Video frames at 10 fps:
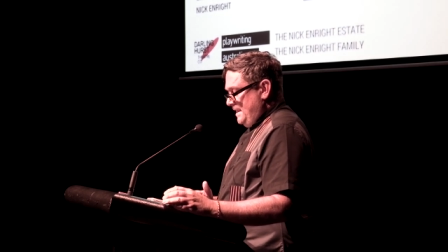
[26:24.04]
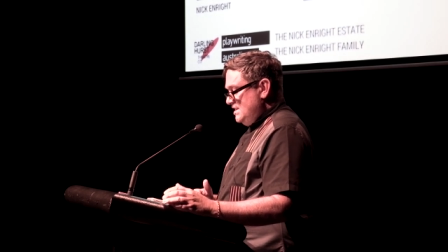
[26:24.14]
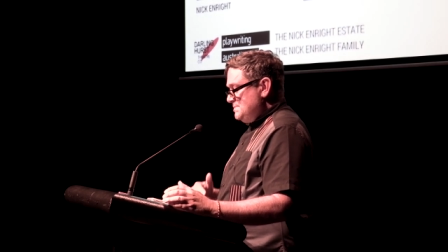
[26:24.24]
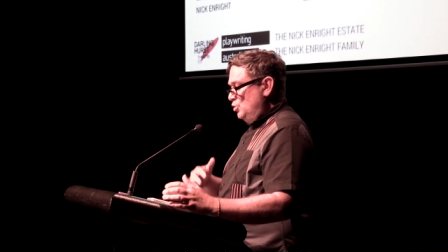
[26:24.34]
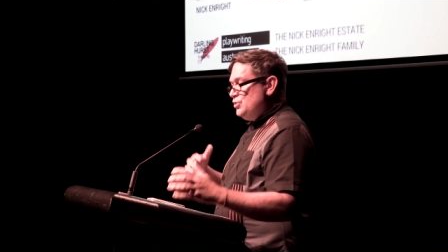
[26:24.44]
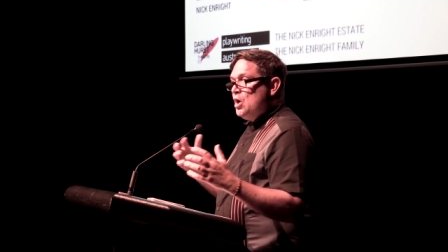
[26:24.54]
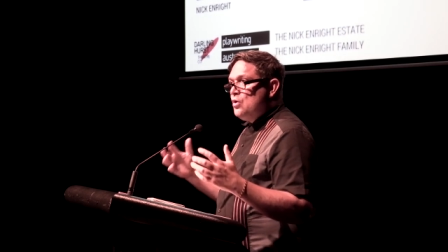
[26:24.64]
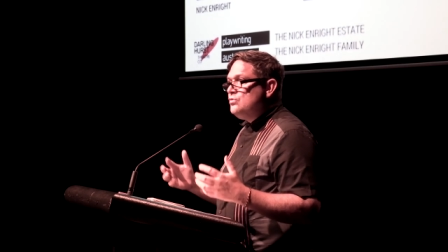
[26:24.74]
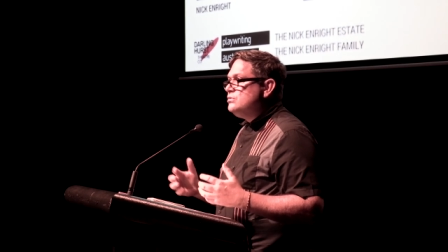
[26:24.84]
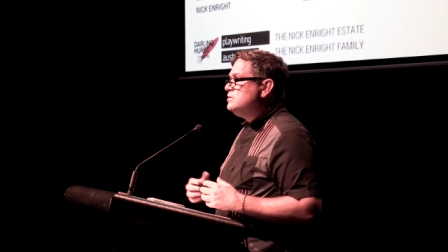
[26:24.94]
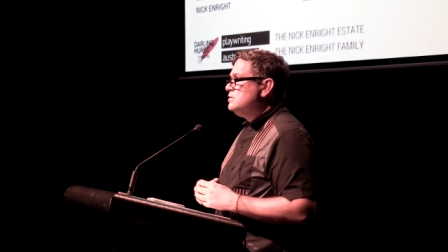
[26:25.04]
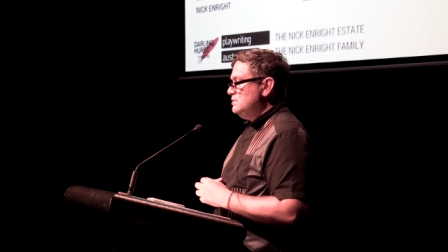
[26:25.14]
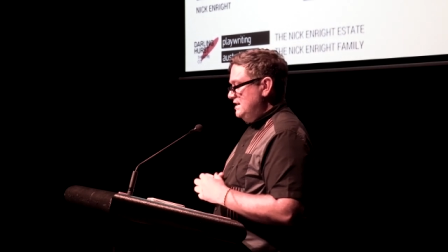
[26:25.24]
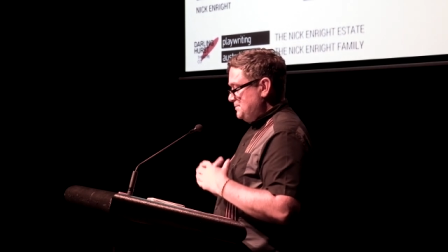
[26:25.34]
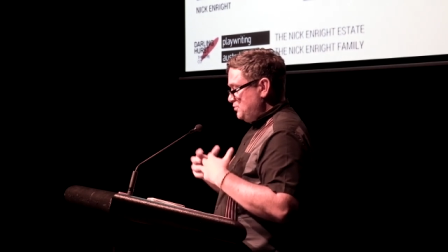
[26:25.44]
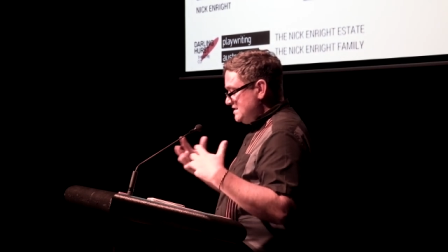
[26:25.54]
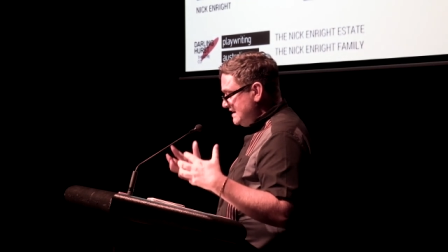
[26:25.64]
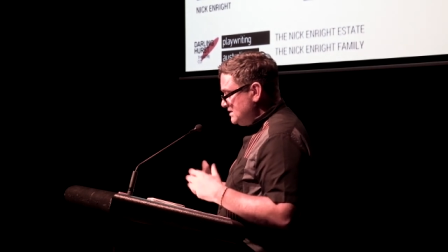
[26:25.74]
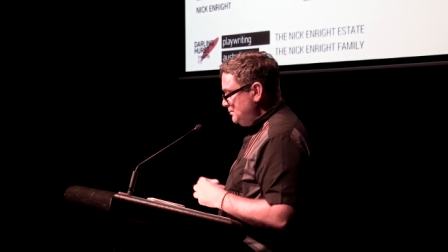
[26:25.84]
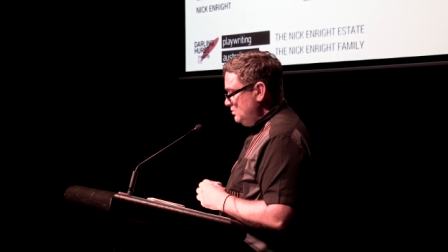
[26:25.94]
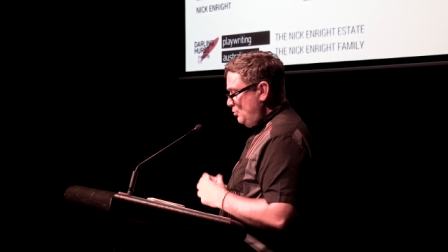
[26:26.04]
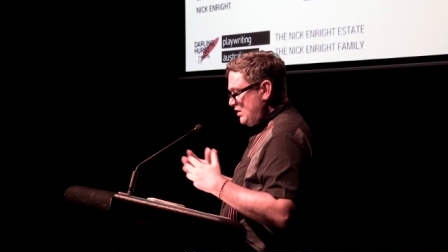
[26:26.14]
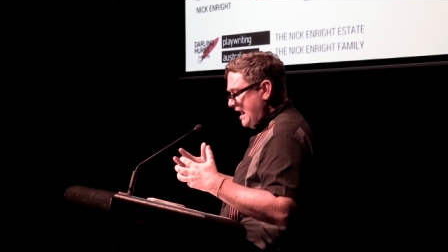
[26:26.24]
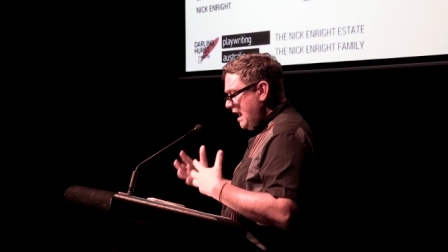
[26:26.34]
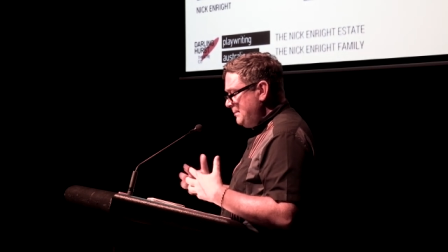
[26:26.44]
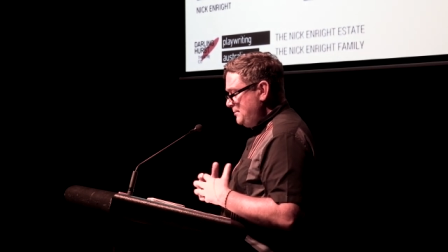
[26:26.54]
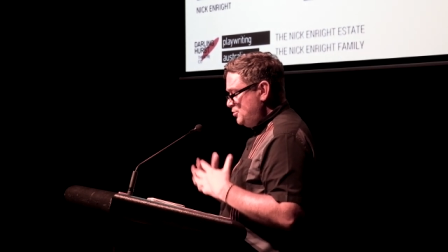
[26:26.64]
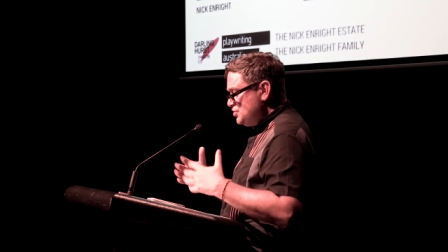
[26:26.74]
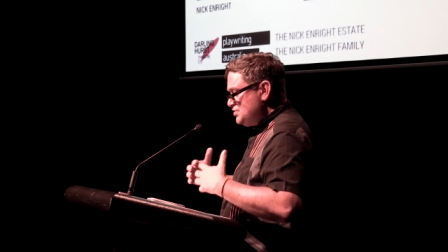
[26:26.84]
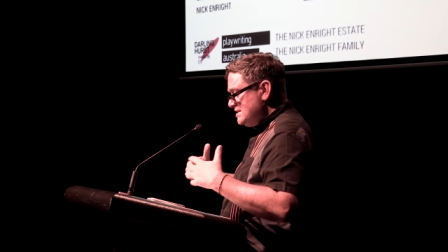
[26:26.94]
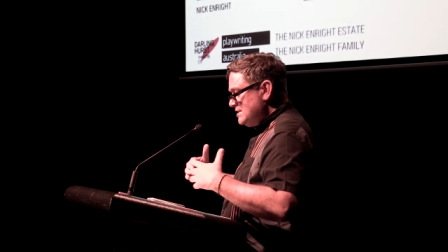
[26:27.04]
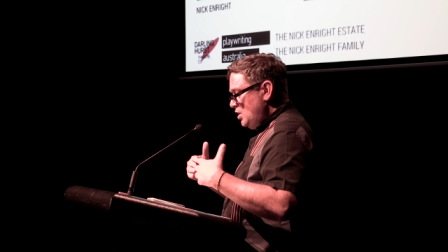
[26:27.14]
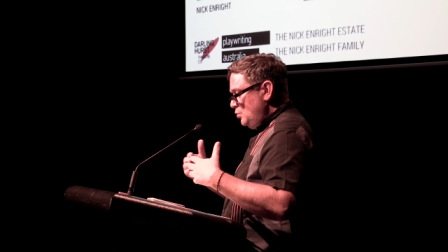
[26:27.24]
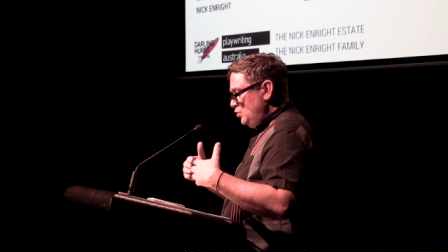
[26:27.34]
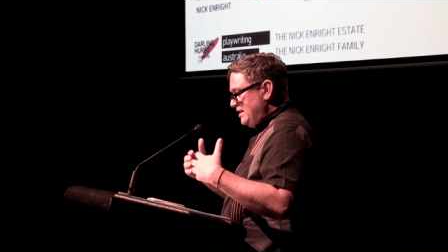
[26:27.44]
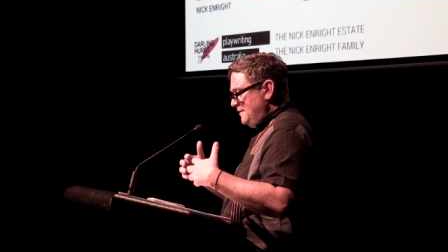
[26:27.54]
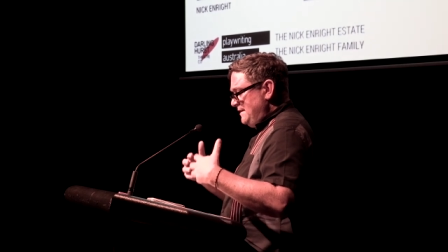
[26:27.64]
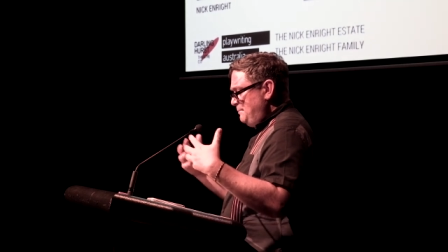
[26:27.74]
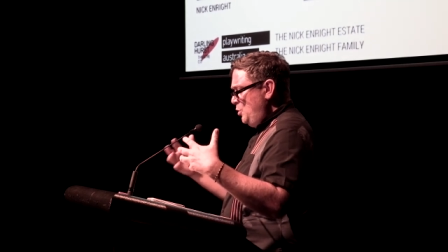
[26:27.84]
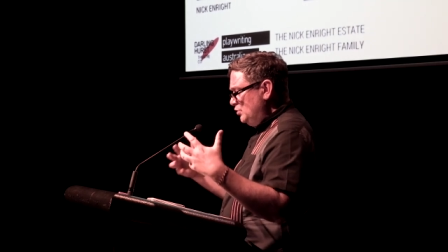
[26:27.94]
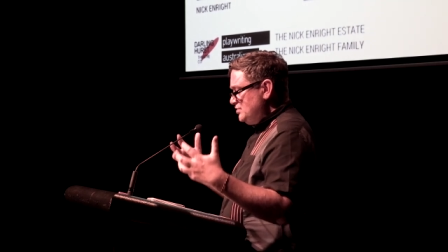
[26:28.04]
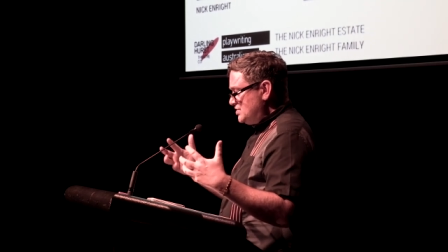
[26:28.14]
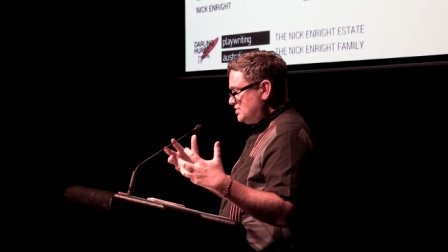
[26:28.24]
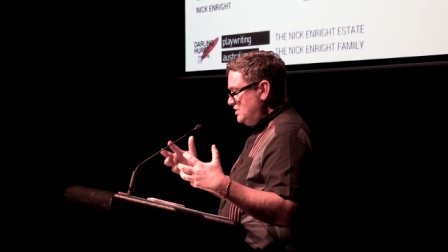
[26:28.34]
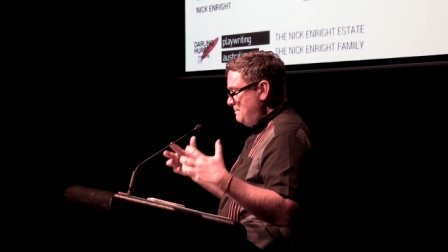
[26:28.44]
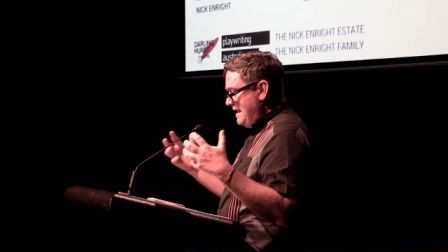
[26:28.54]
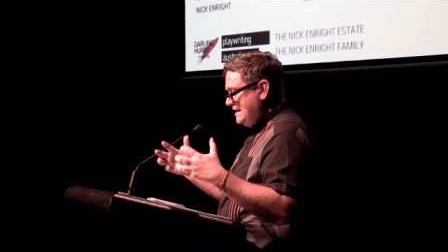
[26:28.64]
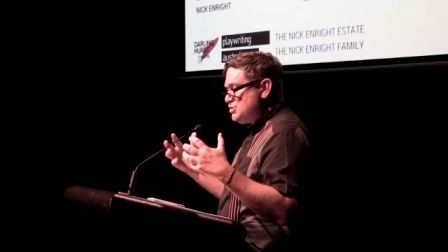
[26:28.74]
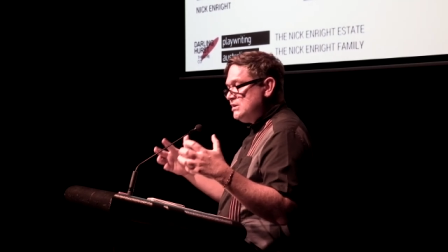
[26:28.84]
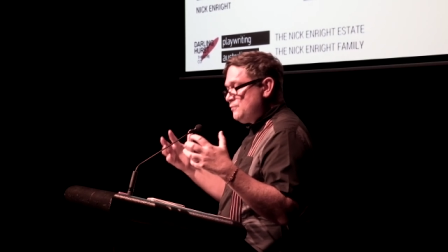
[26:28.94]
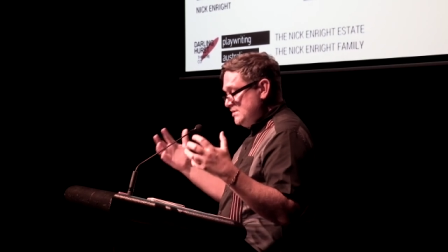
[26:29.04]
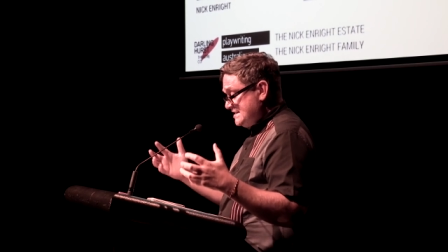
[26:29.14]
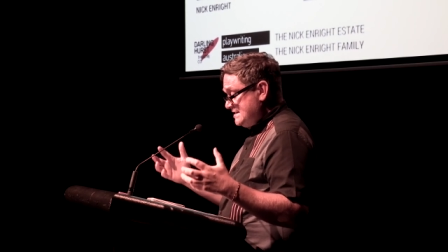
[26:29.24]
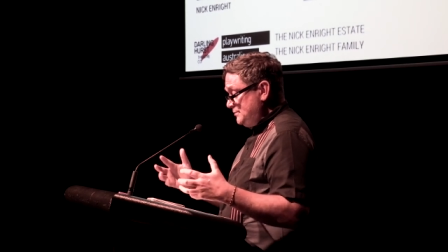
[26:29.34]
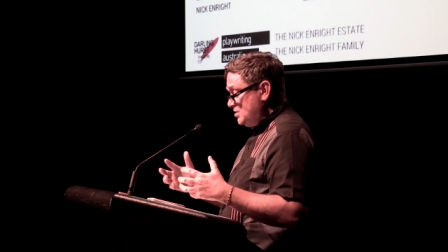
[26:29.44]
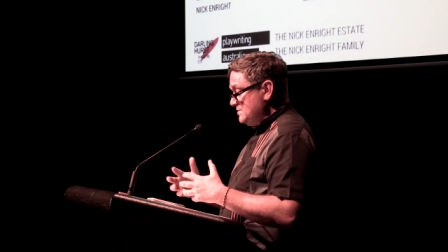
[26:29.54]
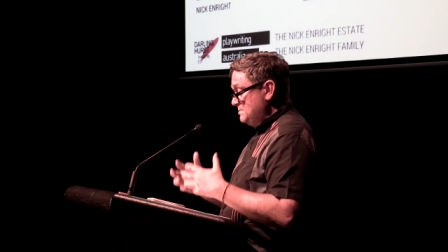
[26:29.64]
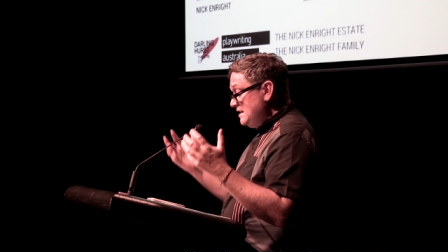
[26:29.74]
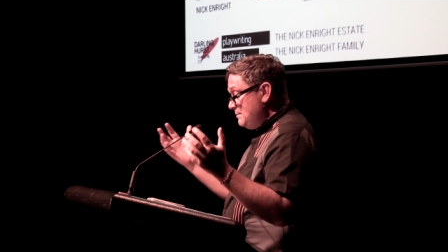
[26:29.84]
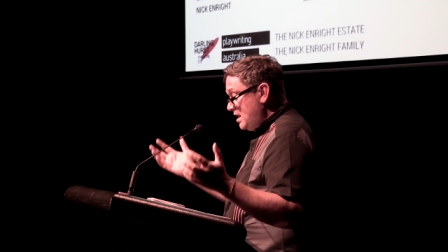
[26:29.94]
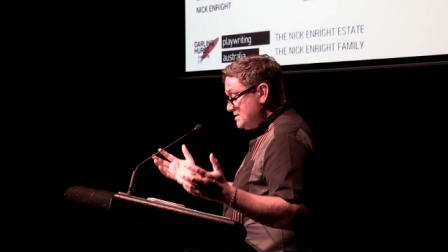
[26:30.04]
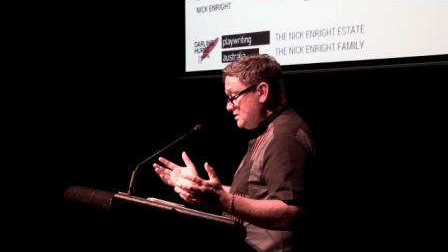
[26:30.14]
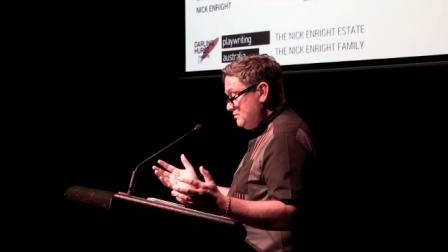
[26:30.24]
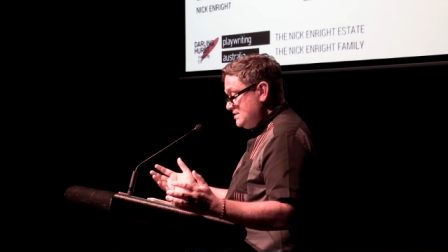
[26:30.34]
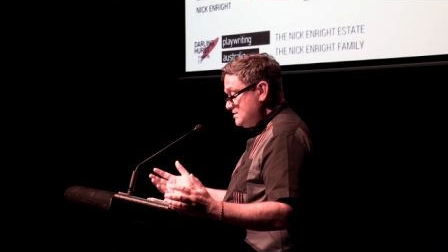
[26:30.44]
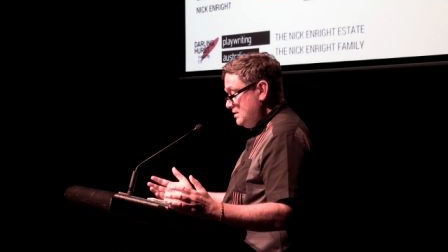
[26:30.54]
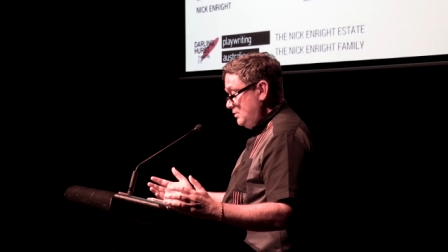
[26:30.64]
It is more known, it's predictable, more calming. Producers will give importance to the managing of risk, sometimes minimizing risk.